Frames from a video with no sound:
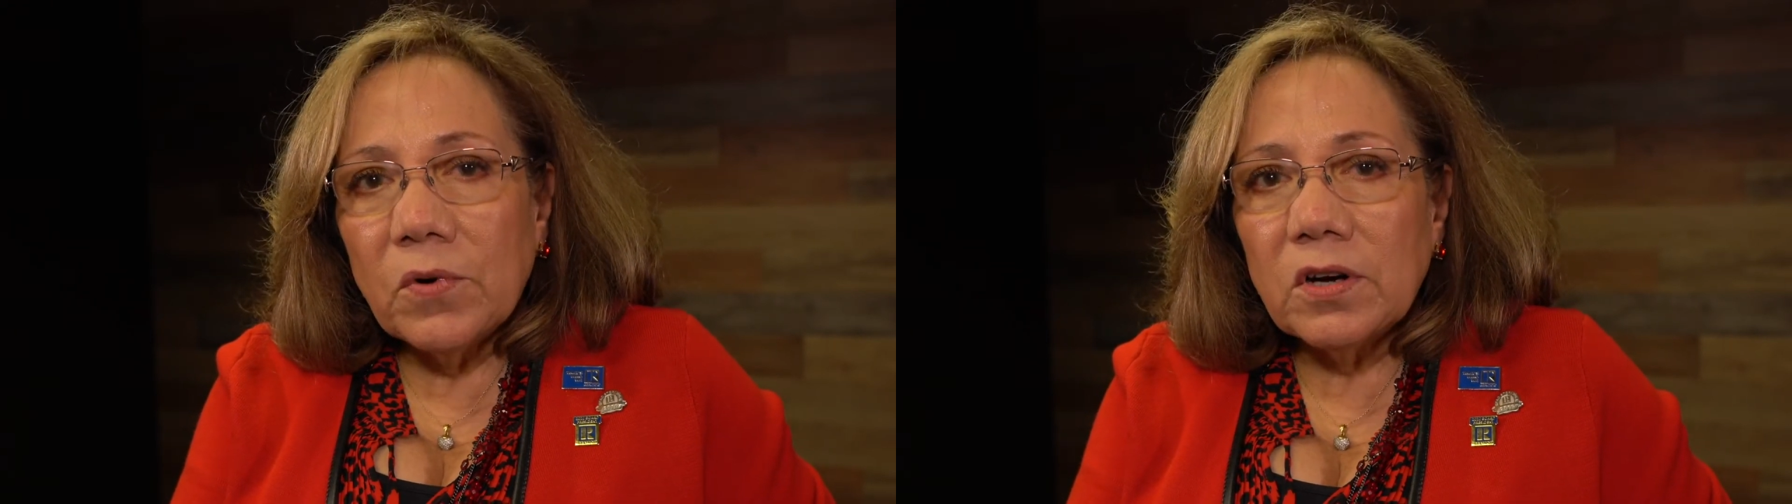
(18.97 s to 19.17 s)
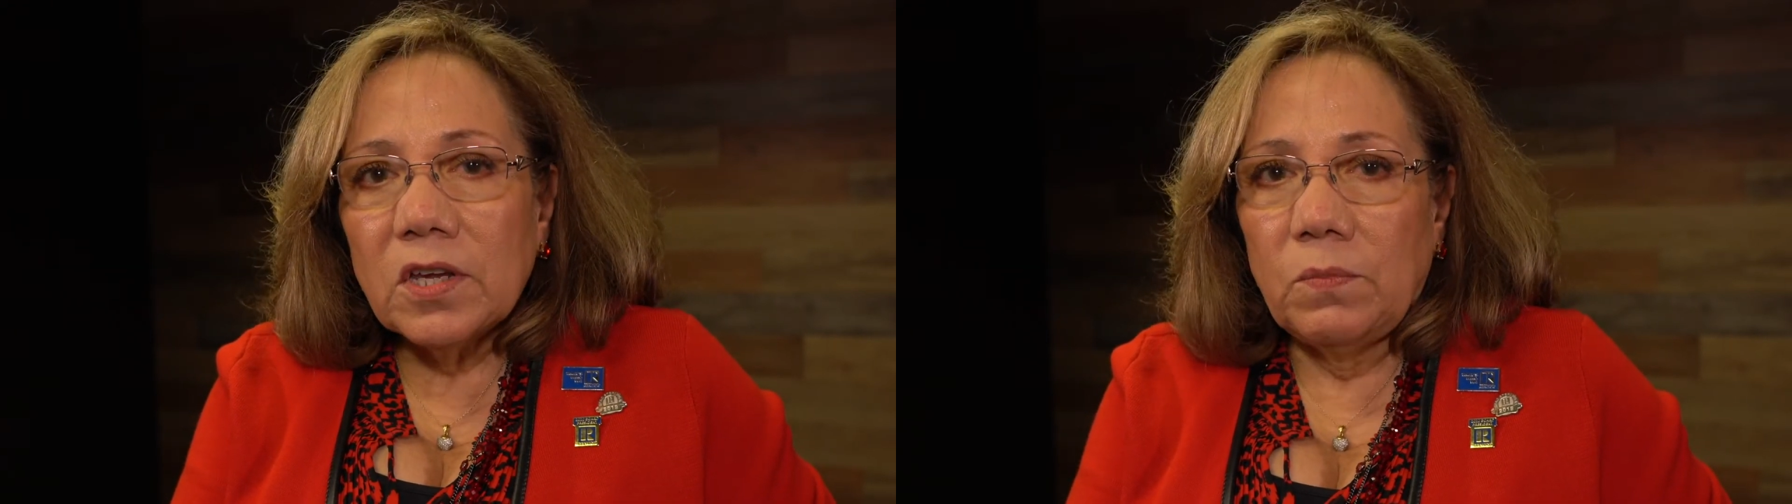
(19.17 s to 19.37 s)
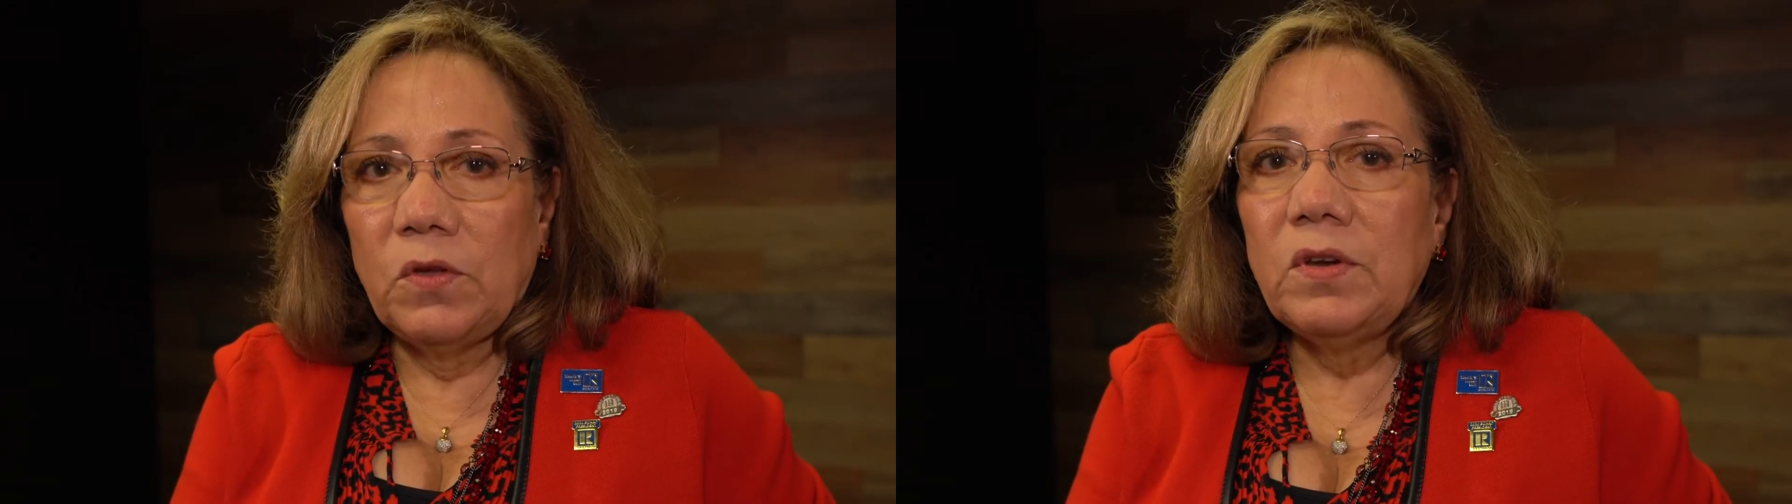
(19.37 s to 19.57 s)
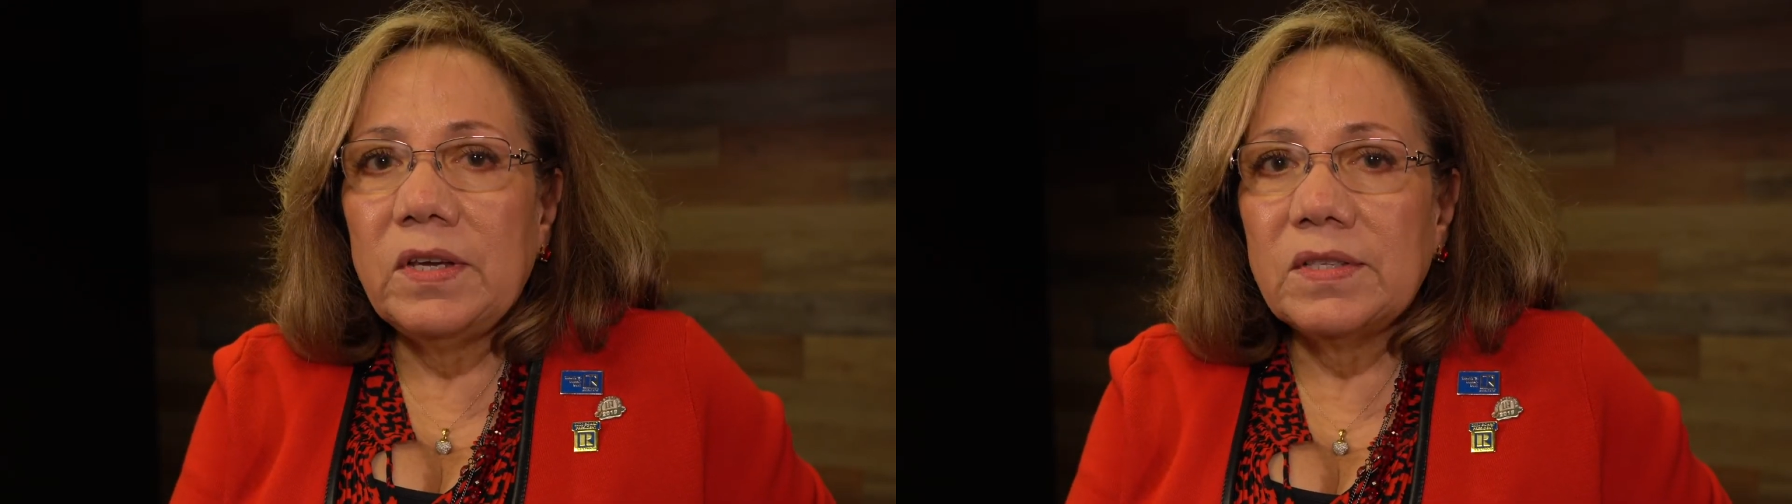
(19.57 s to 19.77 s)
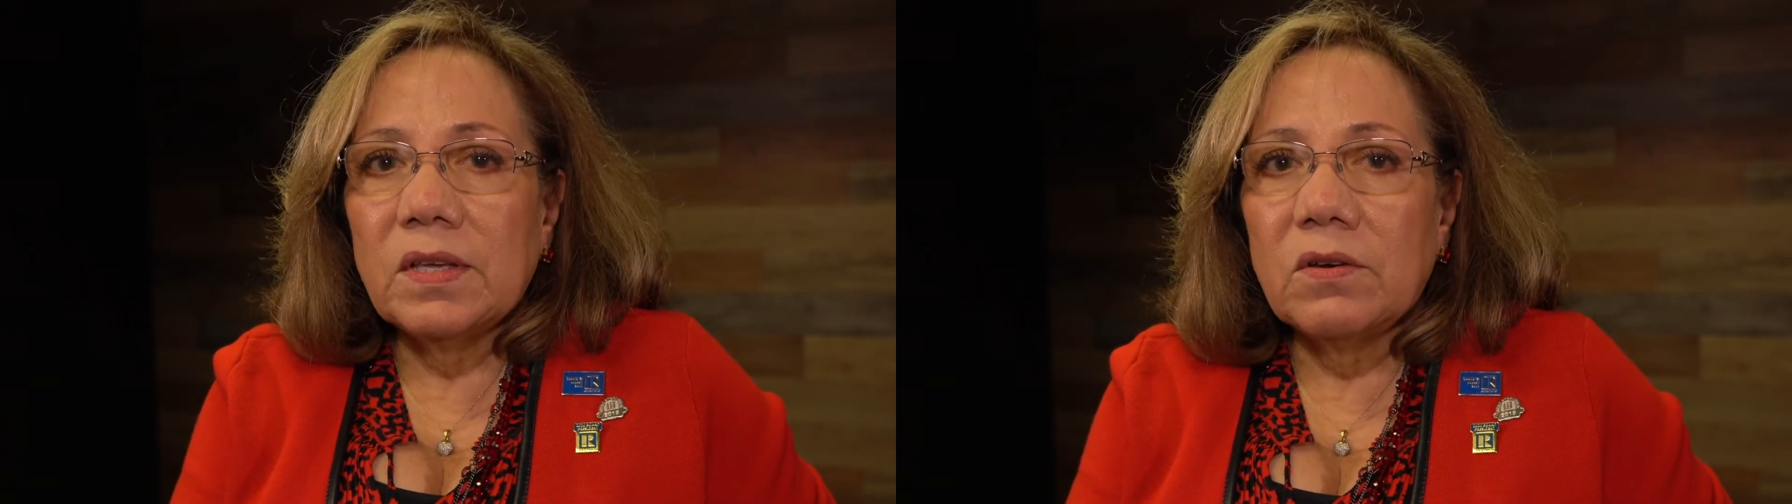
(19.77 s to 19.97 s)
Bar
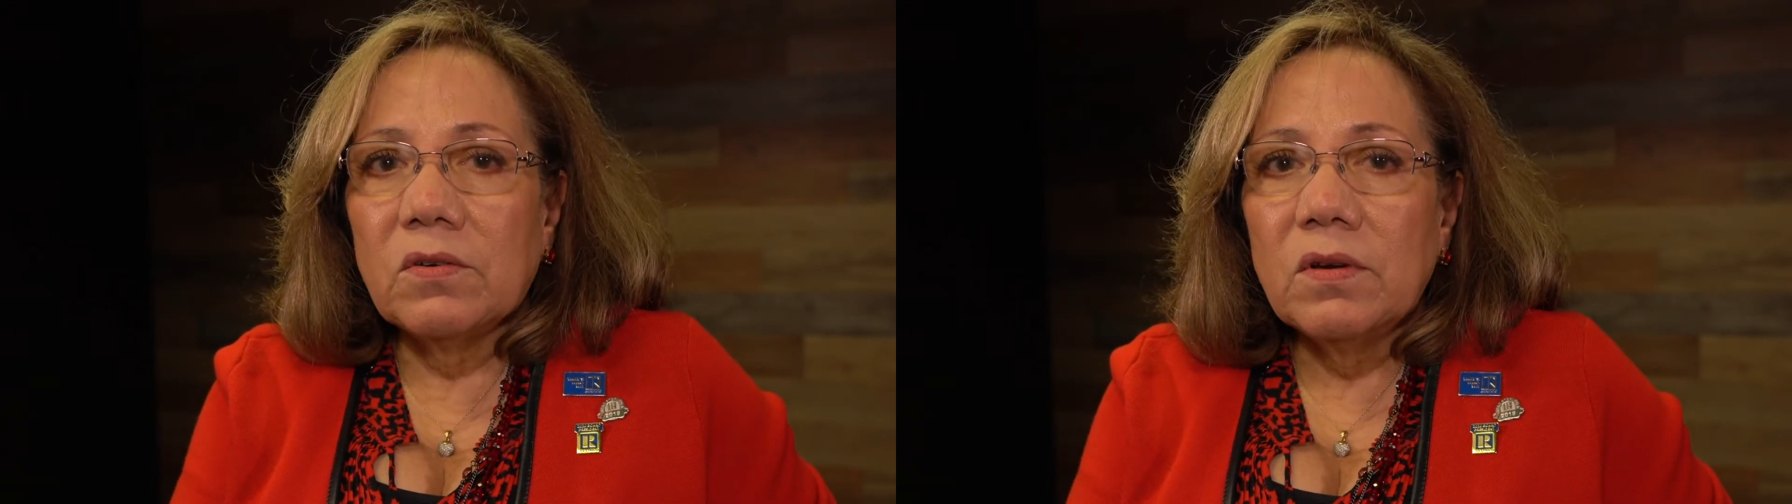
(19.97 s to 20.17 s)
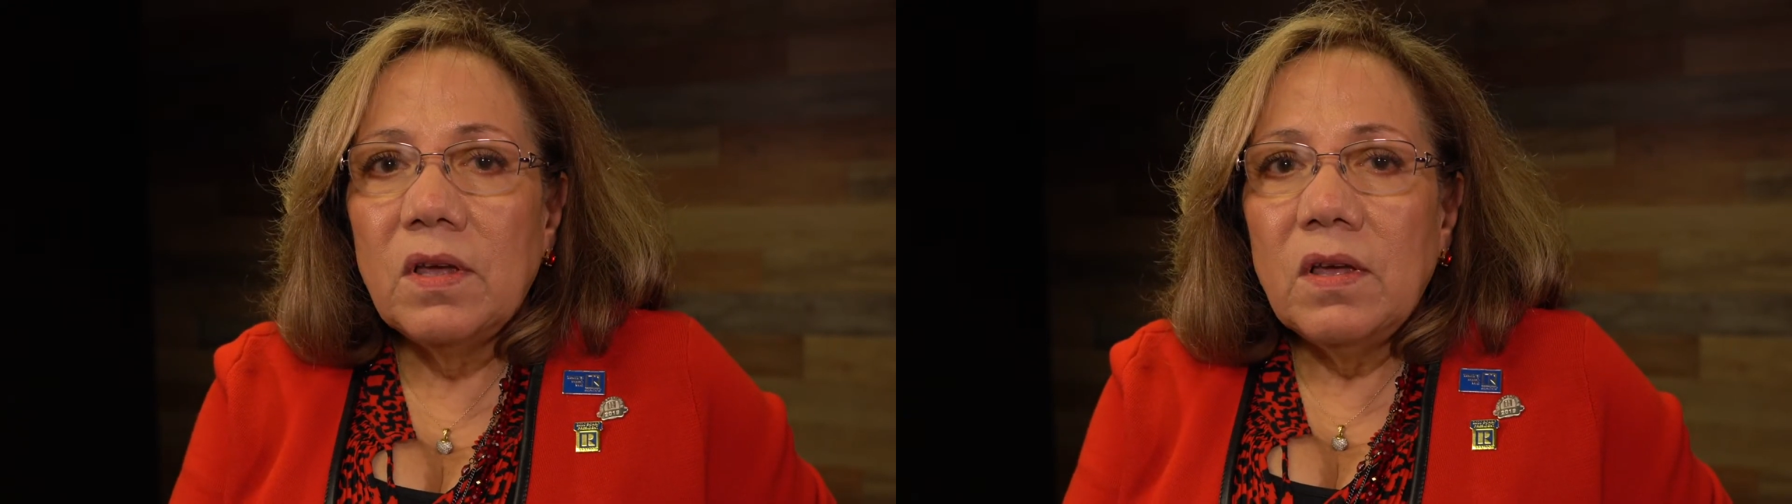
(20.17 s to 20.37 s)
Community Center.